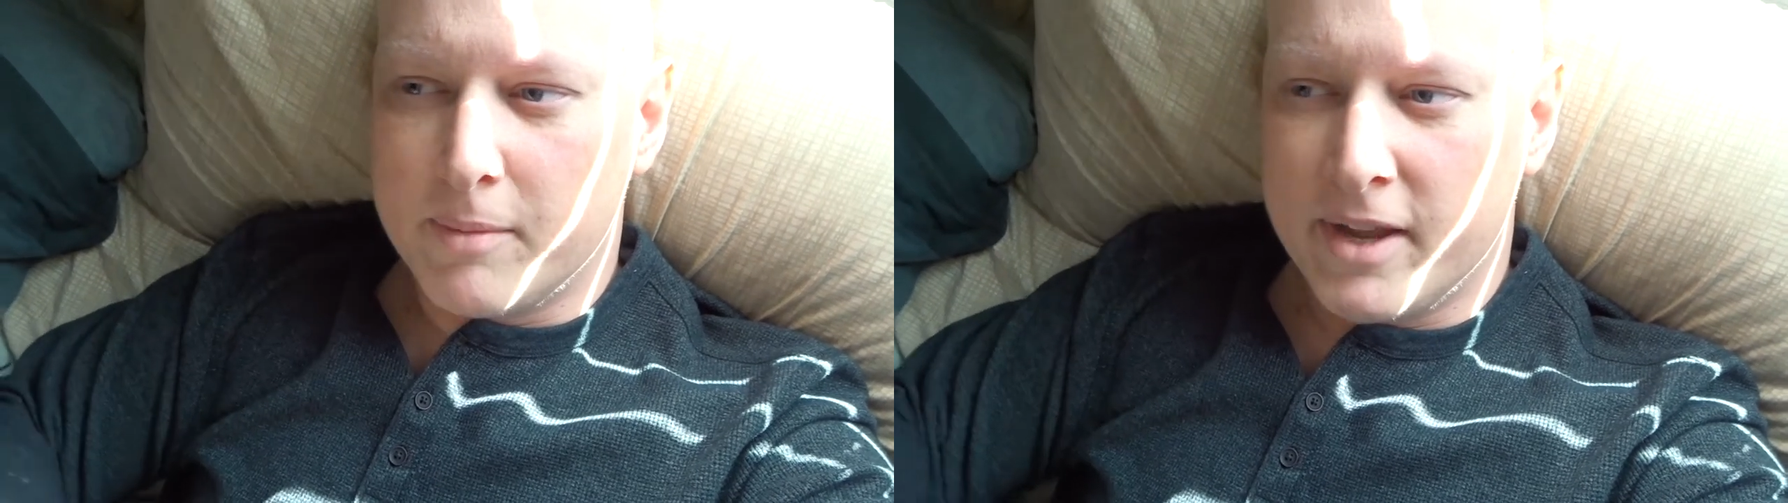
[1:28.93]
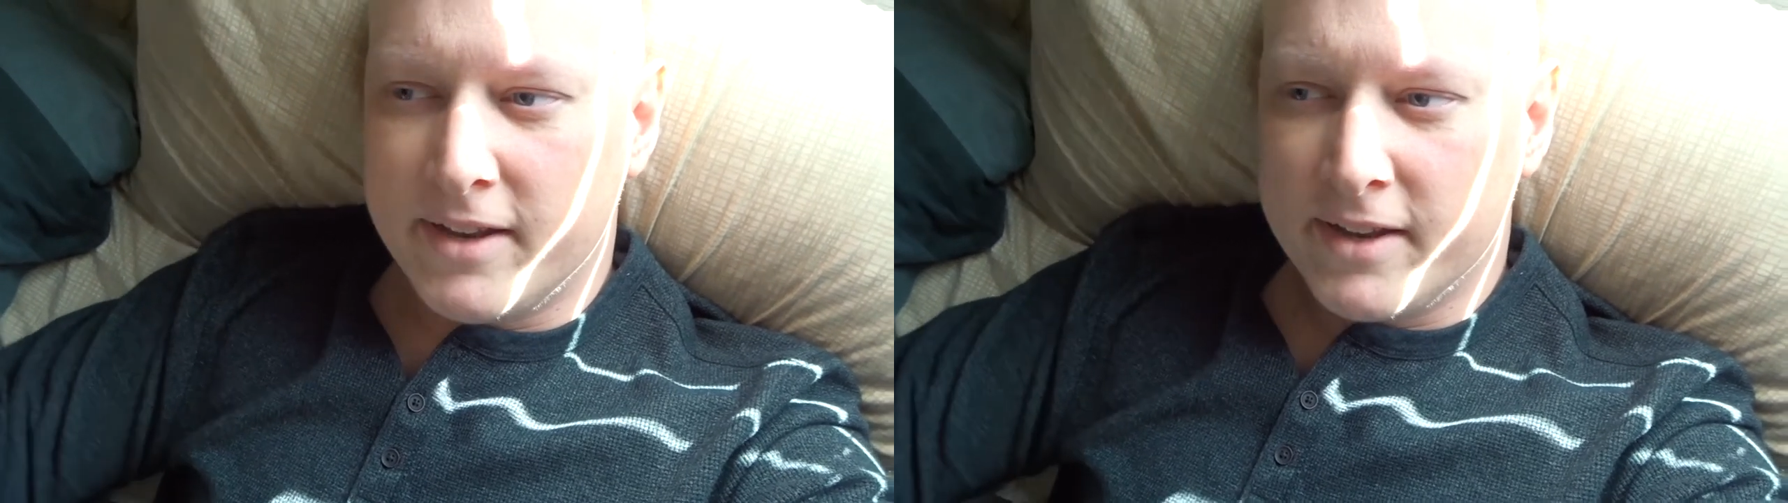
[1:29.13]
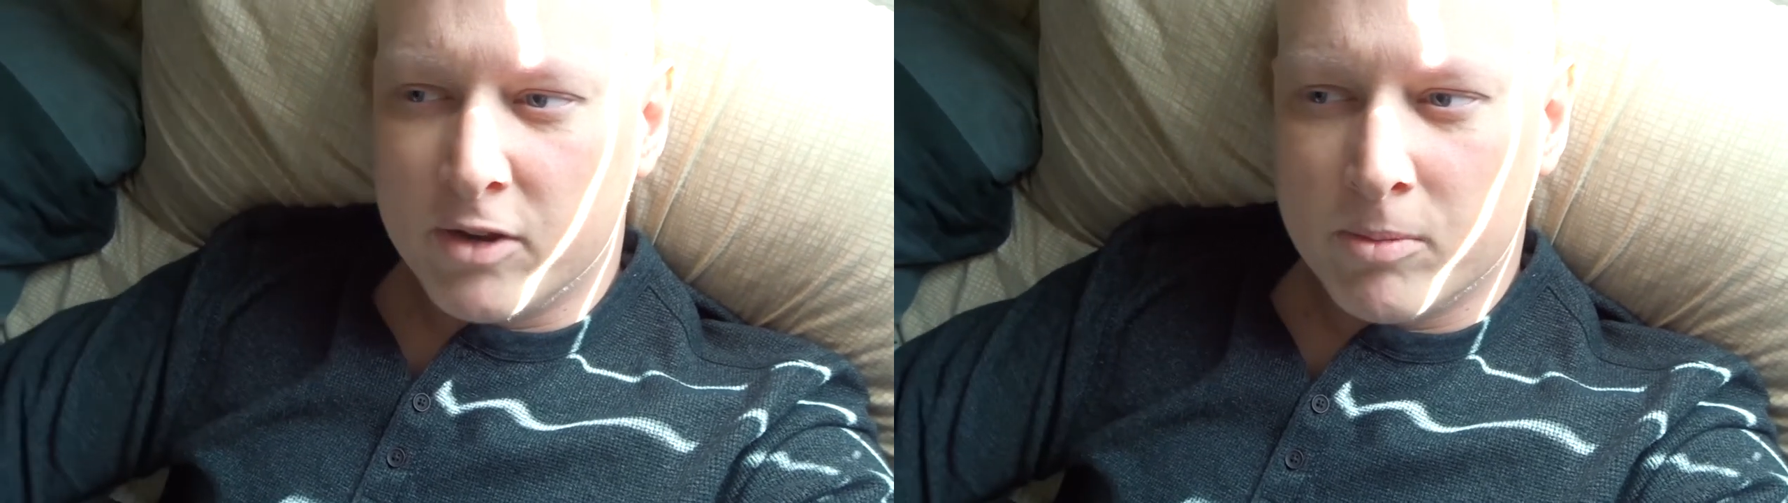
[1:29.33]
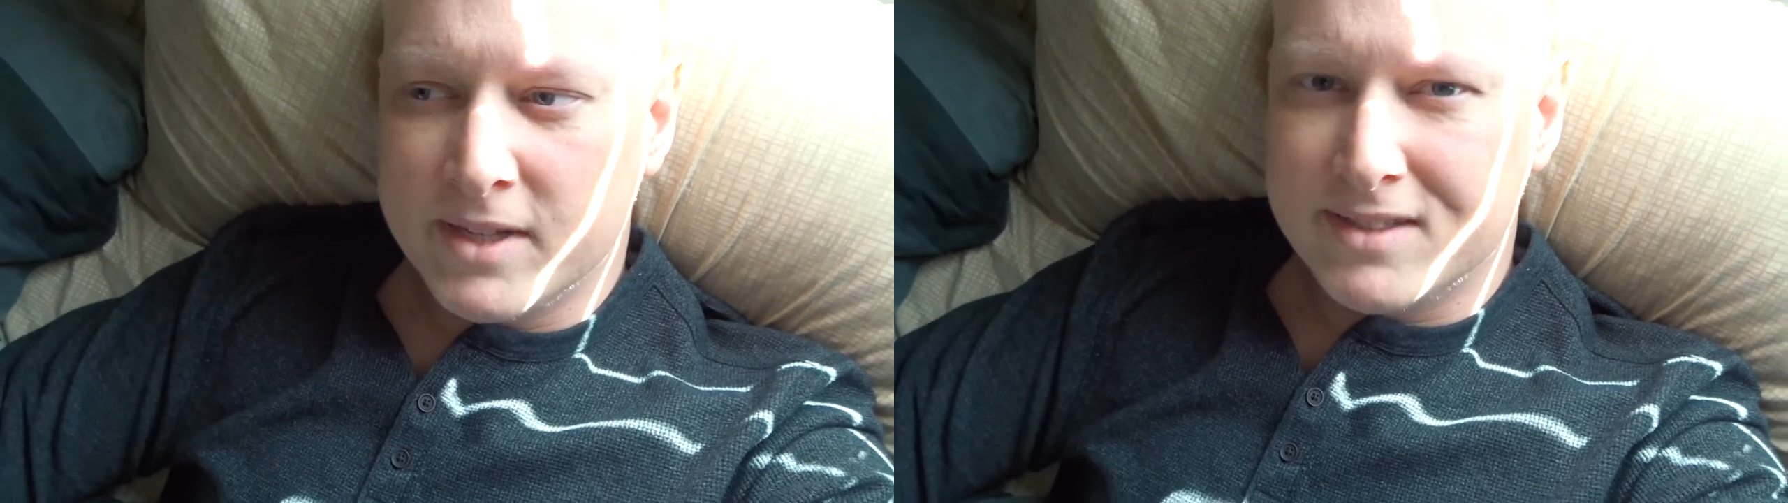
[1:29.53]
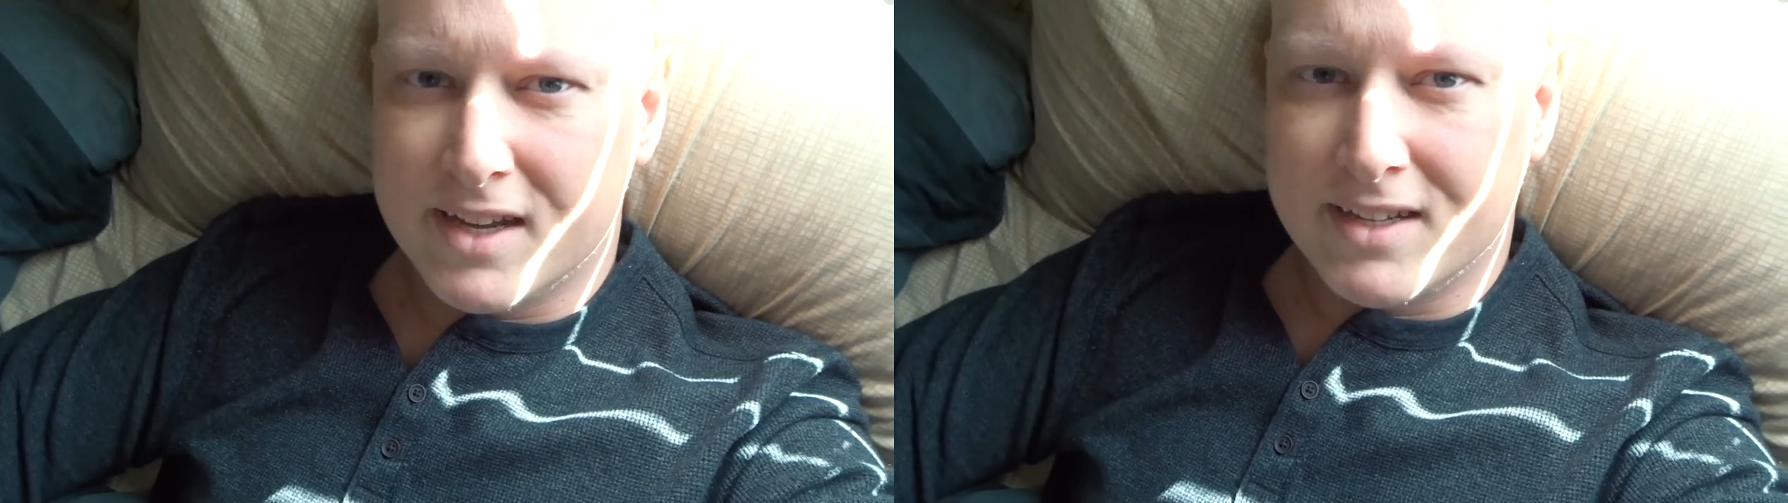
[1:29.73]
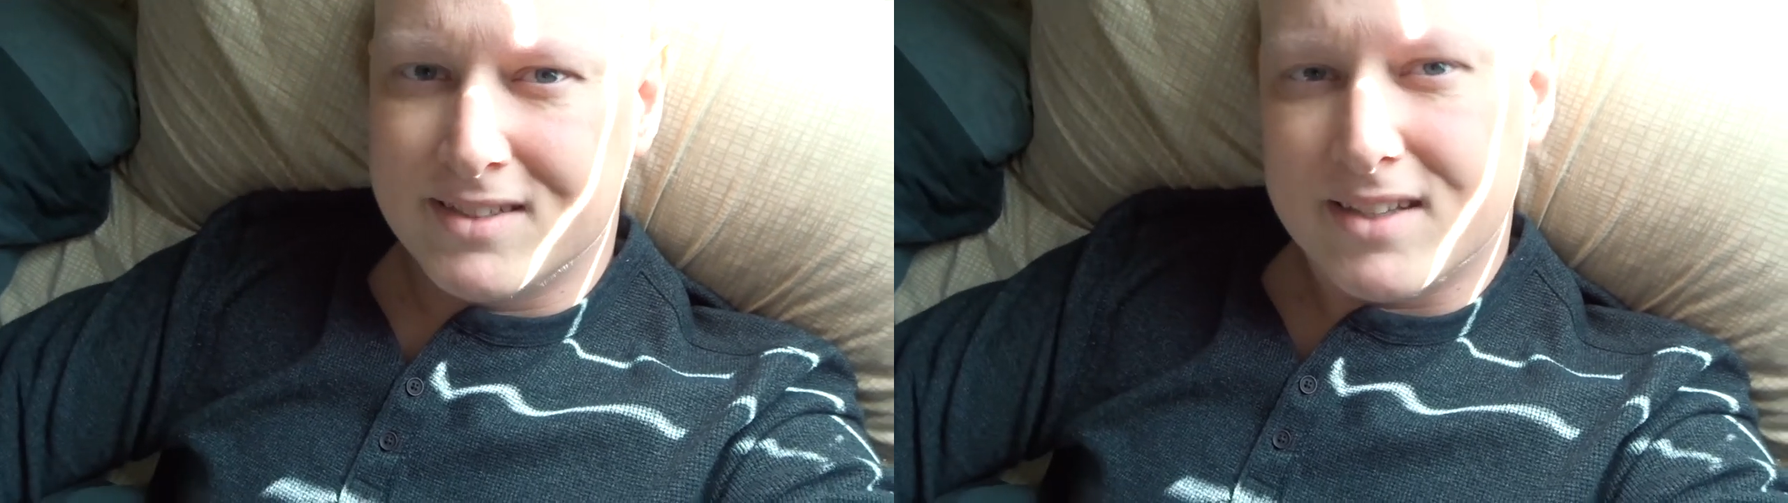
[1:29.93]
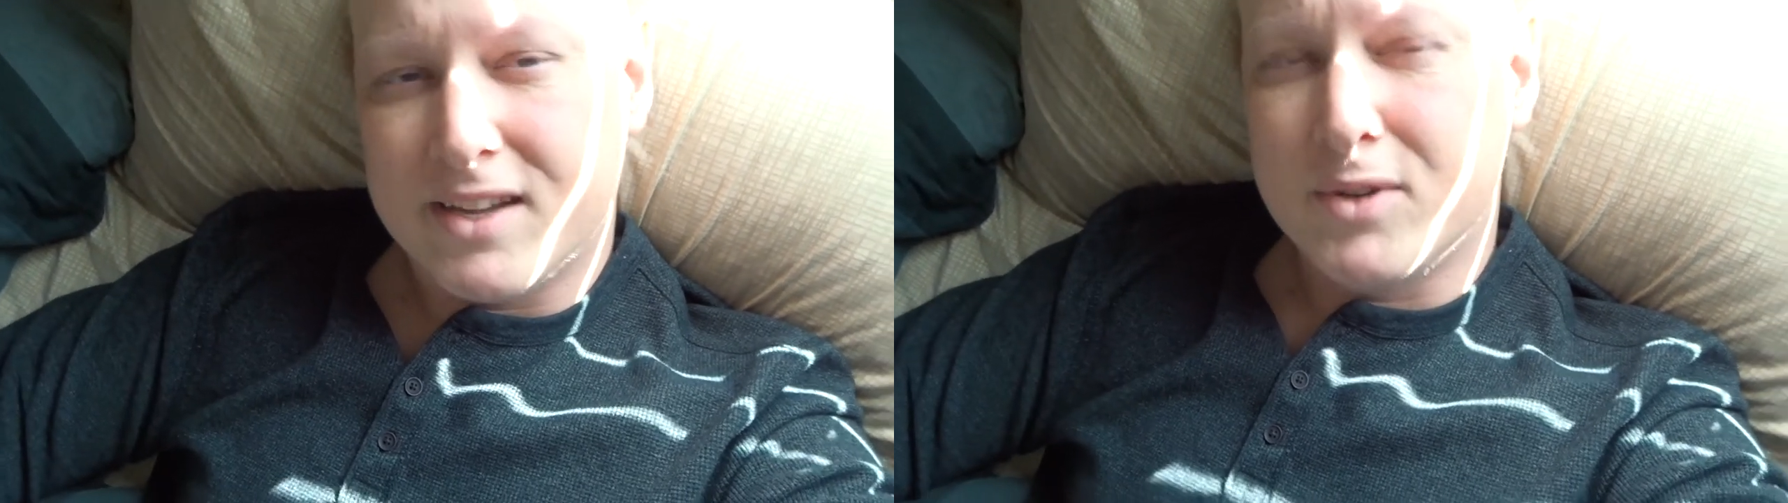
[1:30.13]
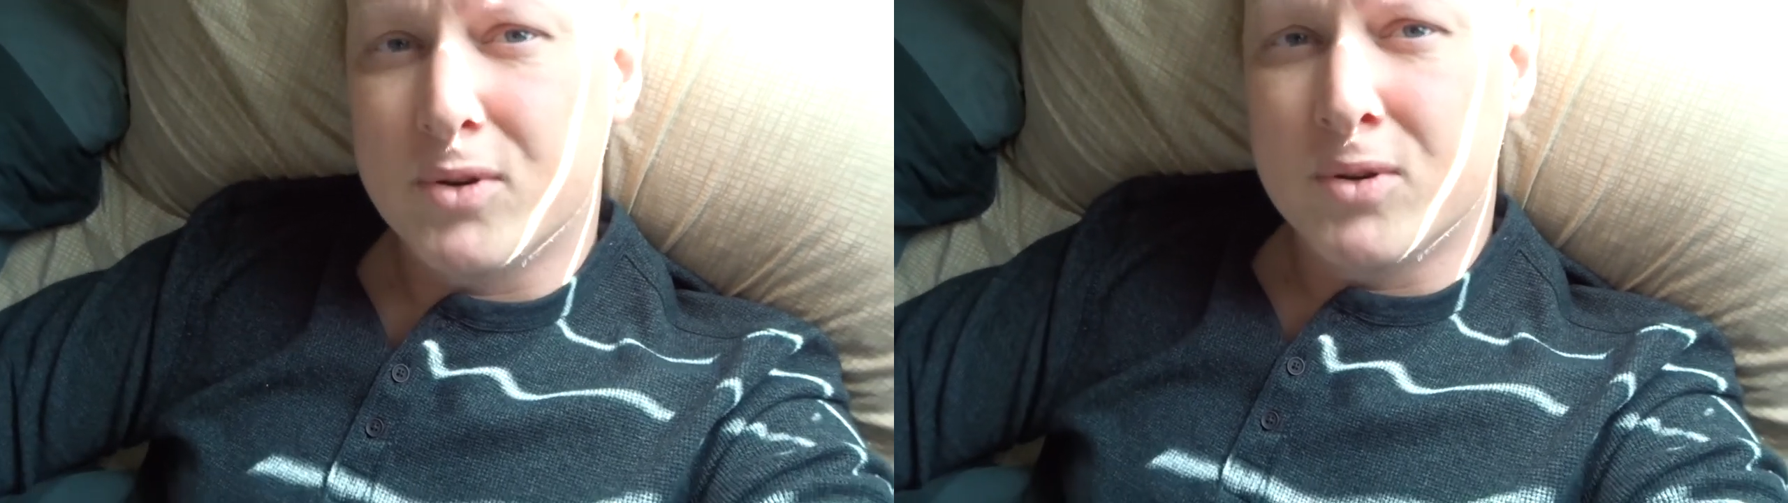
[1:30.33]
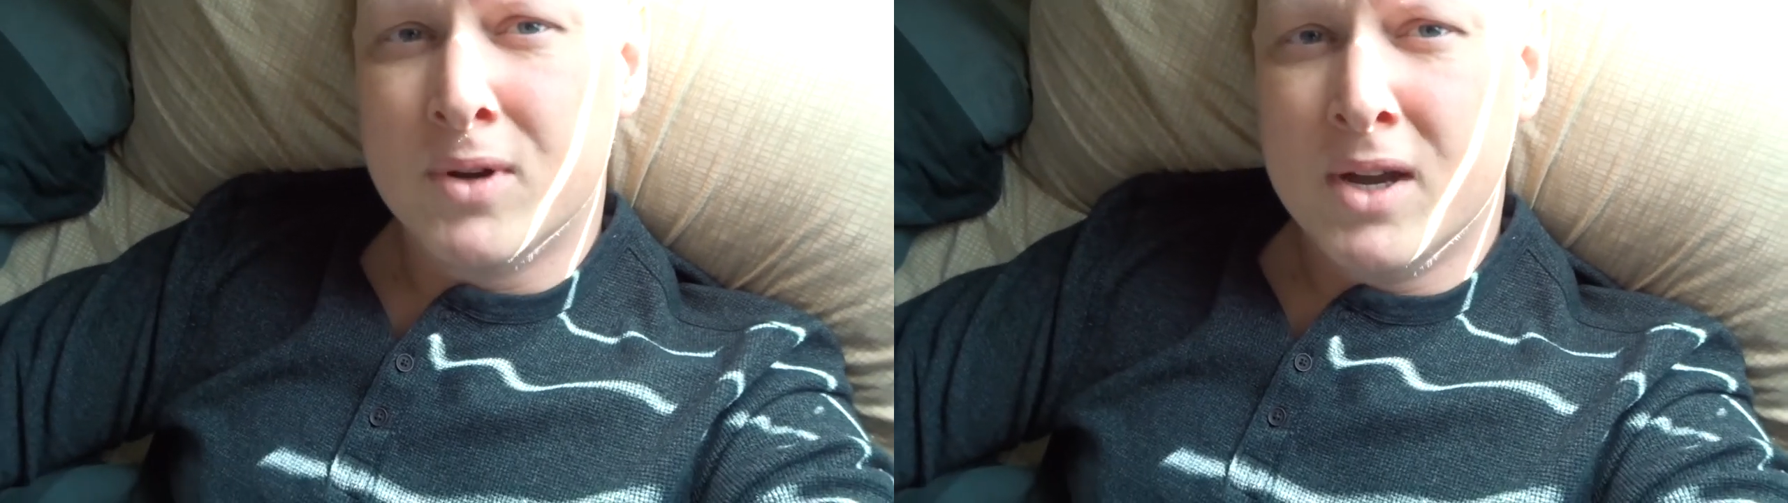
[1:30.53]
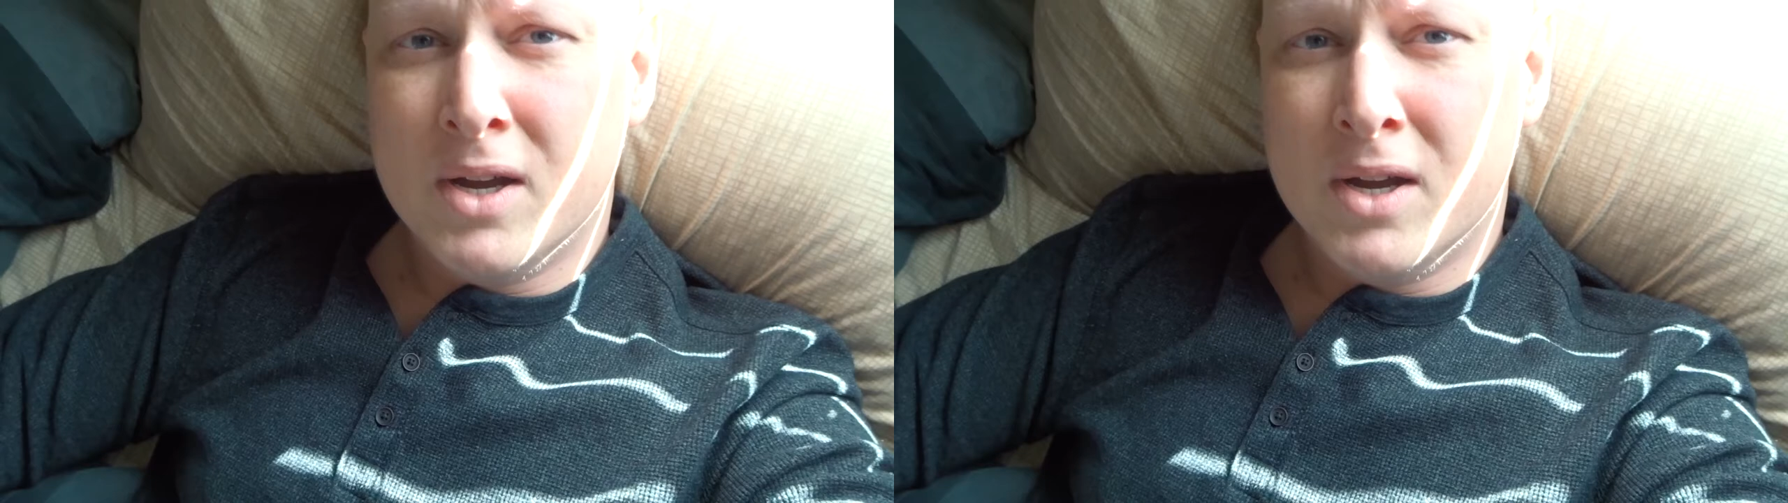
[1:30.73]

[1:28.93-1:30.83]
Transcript: ending on my second cycle,